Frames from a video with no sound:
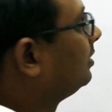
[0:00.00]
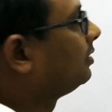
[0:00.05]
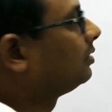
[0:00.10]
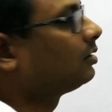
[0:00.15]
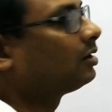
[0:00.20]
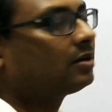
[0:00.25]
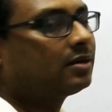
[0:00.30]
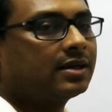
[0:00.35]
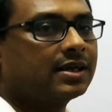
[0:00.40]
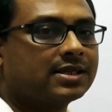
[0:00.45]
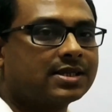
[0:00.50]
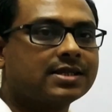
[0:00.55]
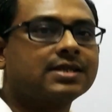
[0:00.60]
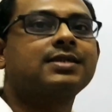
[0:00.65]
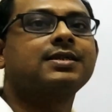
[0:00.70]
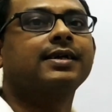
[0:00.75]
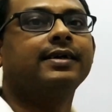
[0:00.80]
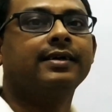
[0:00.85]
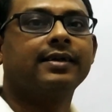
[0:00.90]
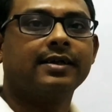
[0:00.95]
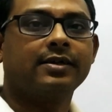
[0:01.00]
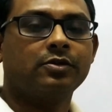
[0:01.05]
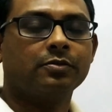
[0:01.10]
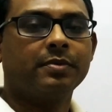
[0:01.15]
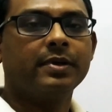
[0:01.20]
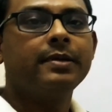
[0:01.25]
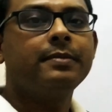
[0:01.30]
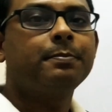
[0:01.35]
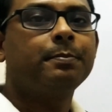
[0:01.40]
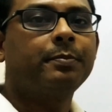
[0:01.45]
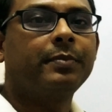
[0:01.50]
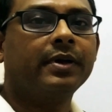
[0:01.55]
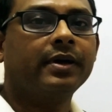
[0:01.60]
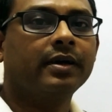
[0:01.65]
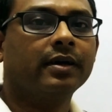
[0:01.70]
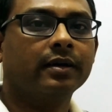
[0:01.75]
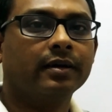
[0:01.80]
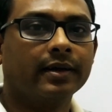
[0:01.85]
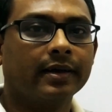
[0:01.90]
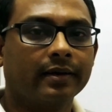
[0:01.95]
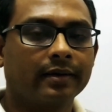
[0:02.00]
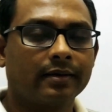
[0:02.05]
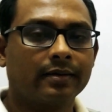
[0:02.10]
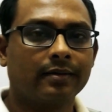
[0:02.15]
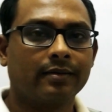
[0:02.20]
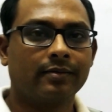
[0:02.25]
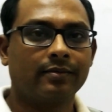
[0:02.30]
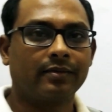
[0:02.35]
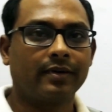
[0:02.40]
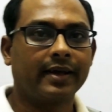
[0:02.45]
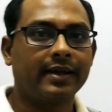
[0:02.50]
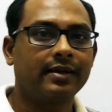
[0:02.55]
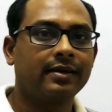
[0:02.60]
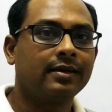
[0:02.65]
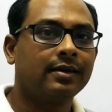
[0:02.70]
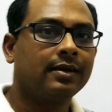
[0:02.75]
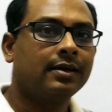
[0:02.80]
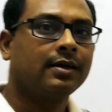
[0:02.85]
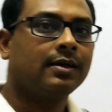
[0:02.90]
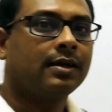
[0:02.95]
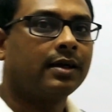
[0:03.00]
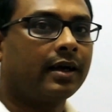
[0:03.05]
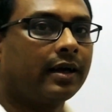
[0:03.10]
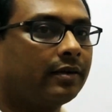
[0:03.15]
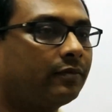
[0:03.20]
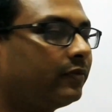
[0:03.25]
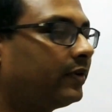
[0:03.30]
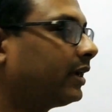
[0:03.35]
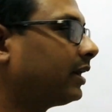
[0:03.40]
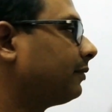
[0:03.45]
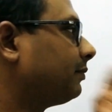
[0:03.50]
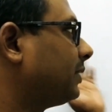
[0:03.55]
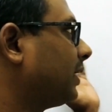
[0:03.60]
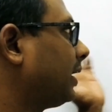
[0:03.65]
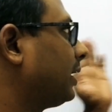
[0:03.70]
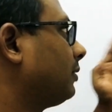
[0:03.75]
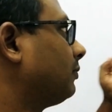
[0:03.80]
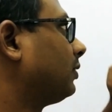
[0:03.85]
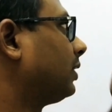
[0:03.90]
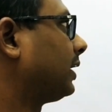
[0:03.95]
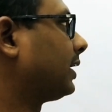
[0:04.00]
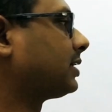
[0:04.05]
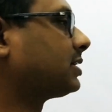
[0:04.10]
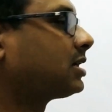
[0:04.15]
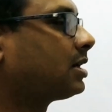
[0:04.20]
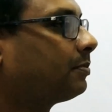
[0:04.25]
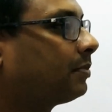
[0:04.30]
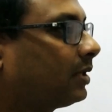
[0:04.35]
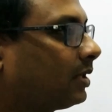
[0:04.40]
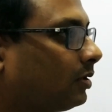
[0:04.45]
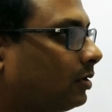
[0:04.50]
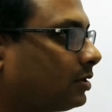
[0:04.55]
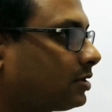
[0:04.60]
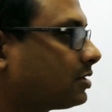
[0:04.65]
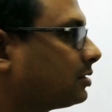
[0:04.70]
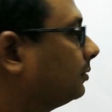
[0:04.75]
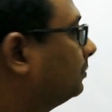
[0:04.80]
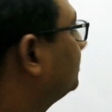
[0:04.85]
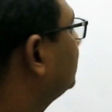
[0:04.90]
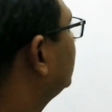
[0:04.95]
not necessarily to be periodic, right? And we have taken one example also.